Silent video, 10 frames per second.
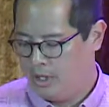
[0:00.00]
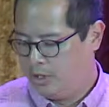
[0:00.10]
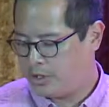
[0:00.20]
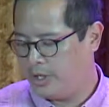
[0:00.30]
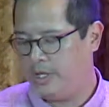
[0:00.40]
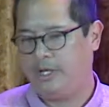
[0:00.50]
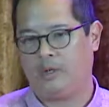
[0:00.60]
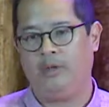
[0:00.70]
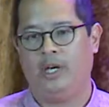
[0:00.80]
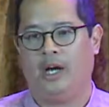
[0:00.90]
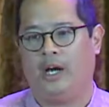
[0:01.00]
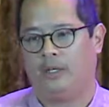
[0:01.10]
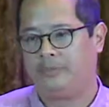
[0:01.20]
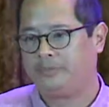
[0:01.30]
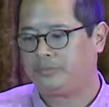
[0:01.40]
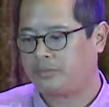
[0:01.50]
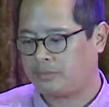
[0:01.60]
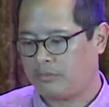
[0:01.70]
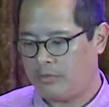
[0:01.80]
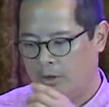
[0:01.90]
So now here we are,
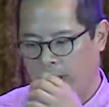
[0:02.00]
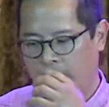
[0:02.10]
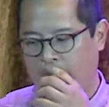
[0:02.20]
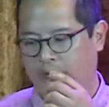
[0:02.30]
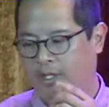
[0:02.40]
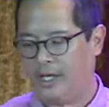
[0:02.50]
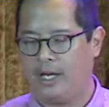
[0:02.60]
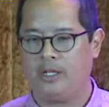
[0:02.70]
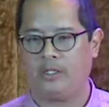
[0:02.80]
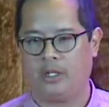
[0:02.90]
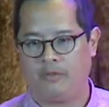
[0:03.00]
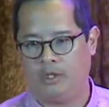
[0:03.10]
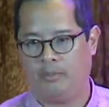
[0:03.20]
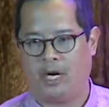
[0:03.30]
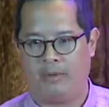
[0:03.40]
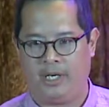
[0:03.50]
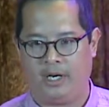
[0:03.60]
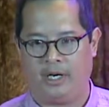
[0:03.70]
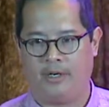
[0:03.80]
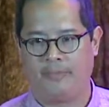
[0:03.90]
right? We're at the end of the Obama
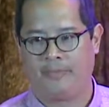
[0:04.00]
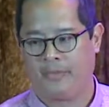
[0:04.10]
era,